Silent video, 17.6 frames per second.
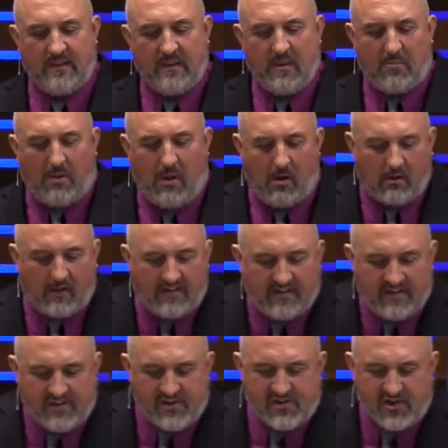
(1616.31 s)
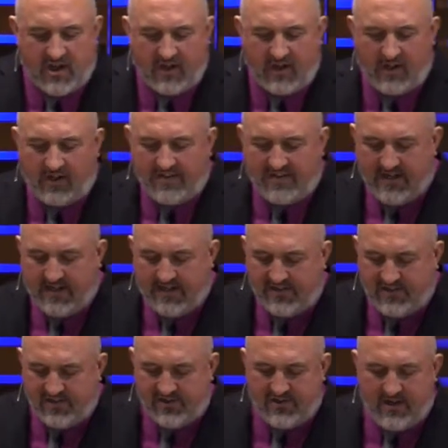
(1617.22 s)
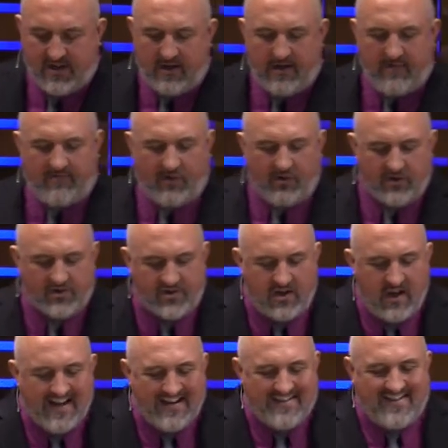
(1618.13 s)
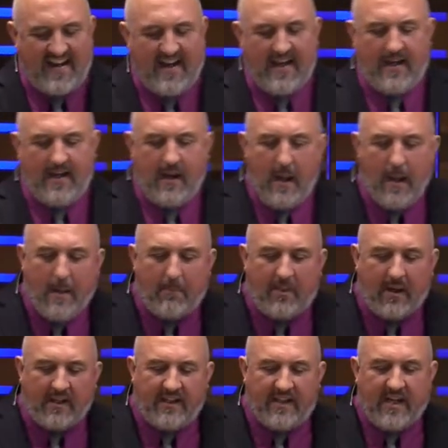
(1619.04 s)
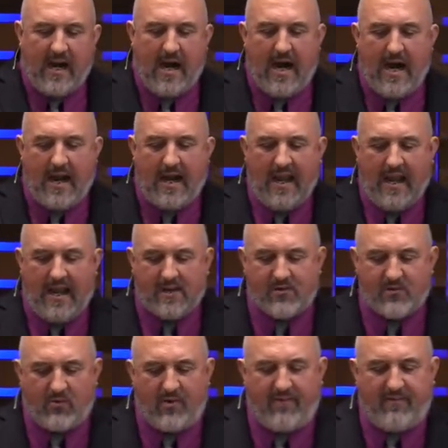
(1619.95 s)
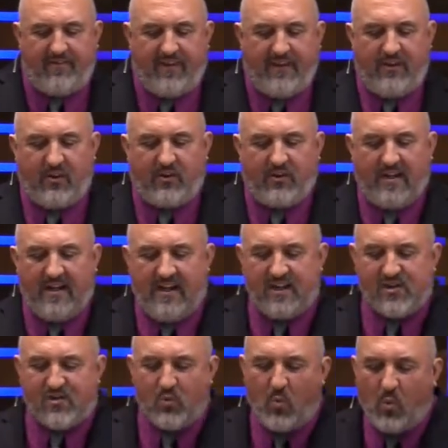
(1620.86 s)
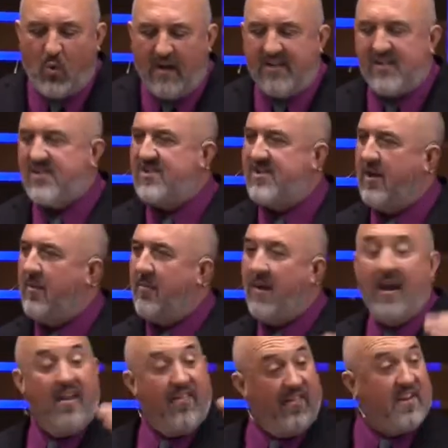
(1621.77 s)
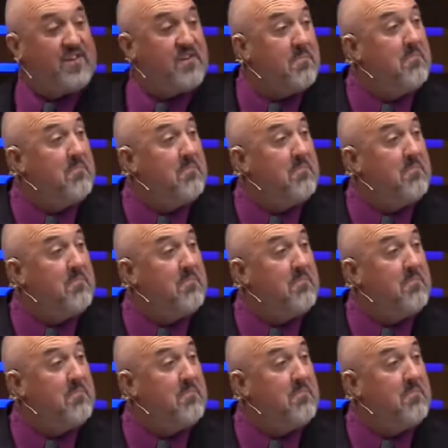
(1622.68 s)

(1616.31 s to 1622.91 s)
Paul continues on in our text in, in verse 10, but God has revealed his wisdom, this